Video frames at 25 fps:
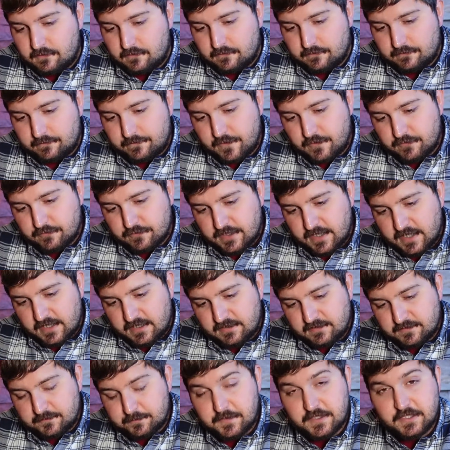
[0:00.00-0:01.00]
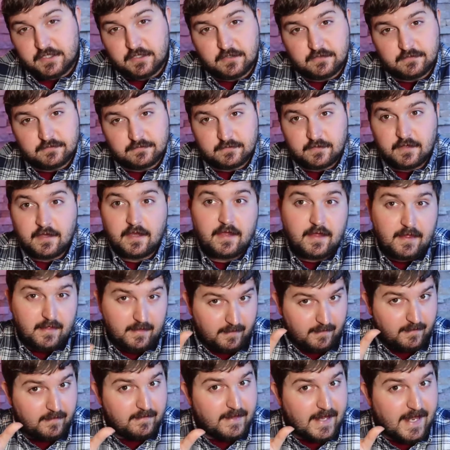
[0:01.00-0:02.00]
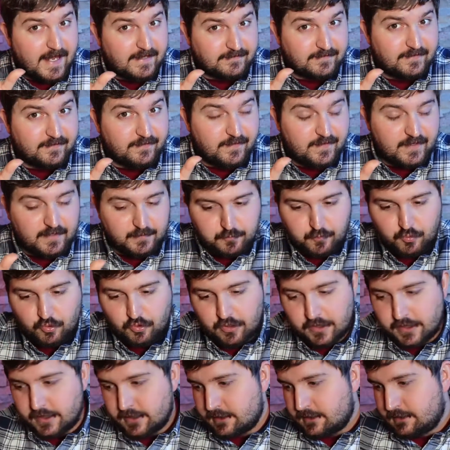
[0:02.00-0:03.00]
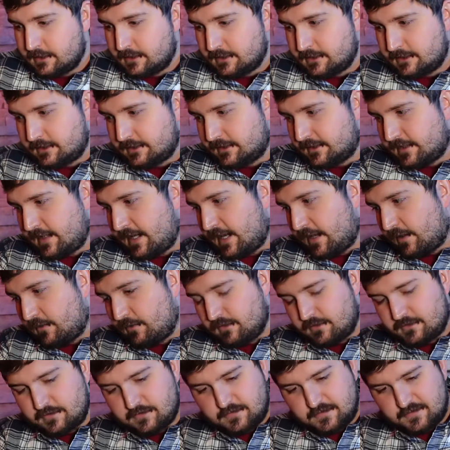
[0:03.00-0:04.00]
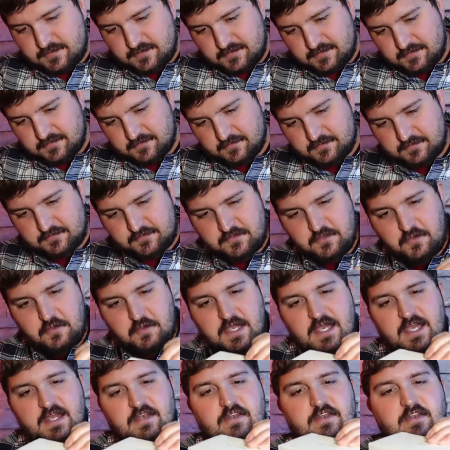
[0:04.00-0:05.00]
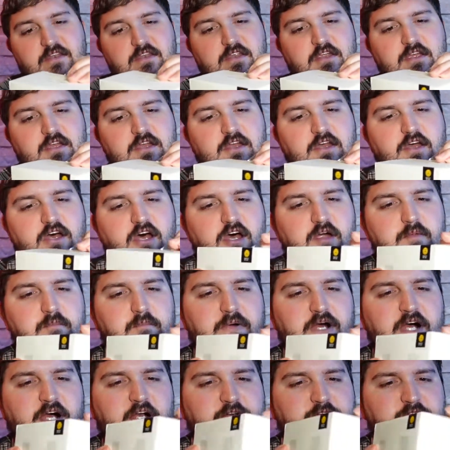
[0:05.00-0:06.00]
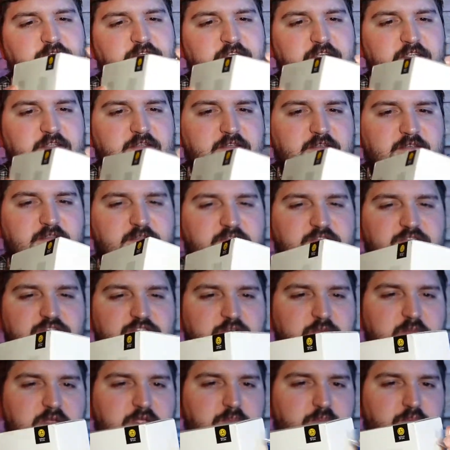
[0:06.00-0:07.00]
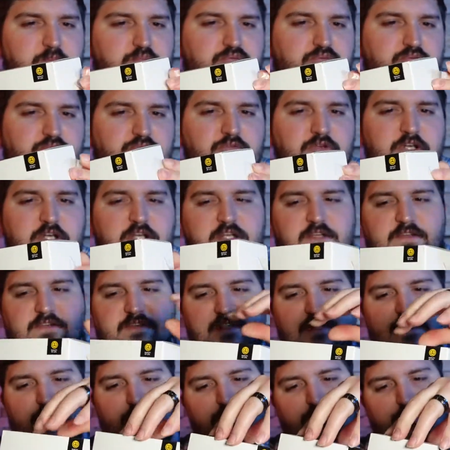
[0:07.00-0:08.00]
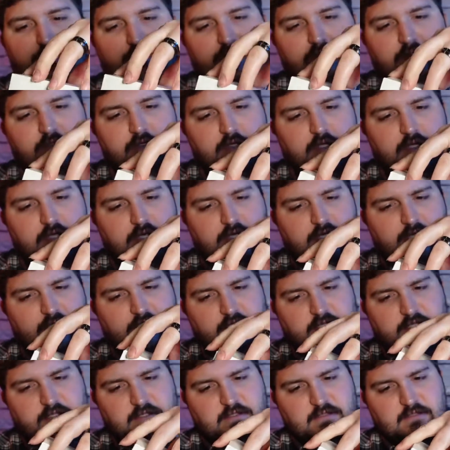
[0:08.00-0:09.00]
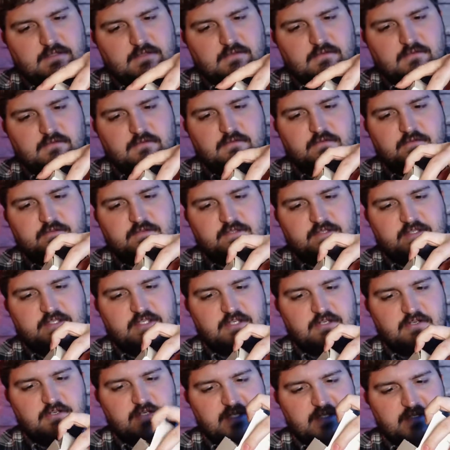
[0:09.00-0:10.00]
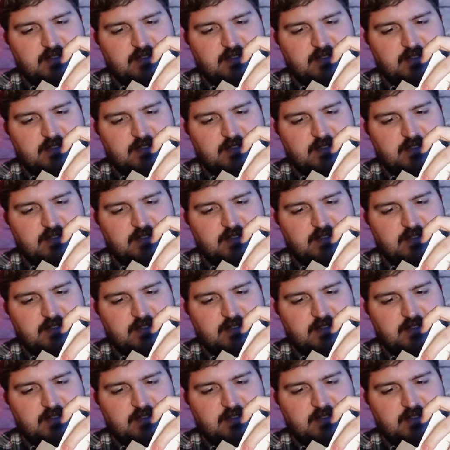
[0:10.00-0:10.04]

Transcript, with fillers: phone case, because that's a thick boy. Now, let's go ahead and unbox it. Should be pretty simple. A little security